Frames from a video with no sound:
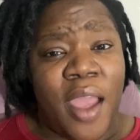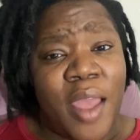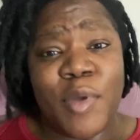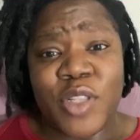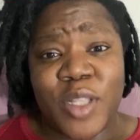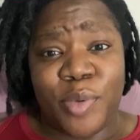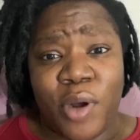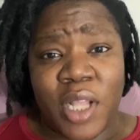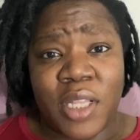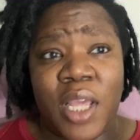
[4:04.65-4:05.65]
And most
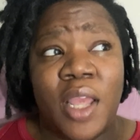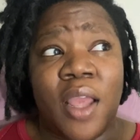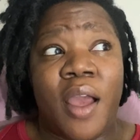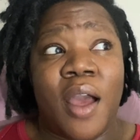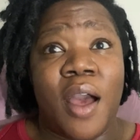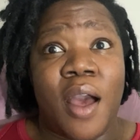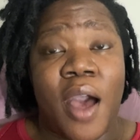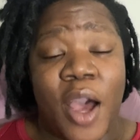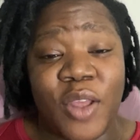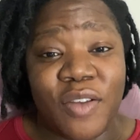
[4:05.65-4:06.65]
importantly,
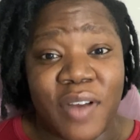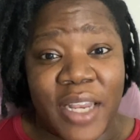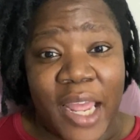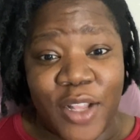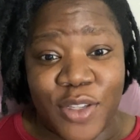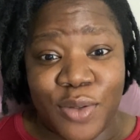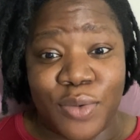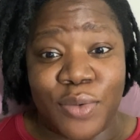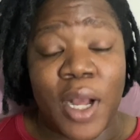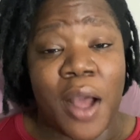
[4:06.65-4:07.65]
how you relate
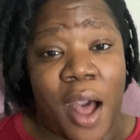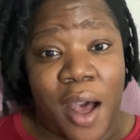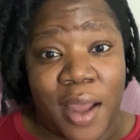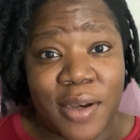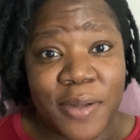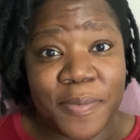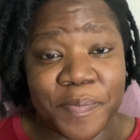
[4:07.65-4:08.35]
to God,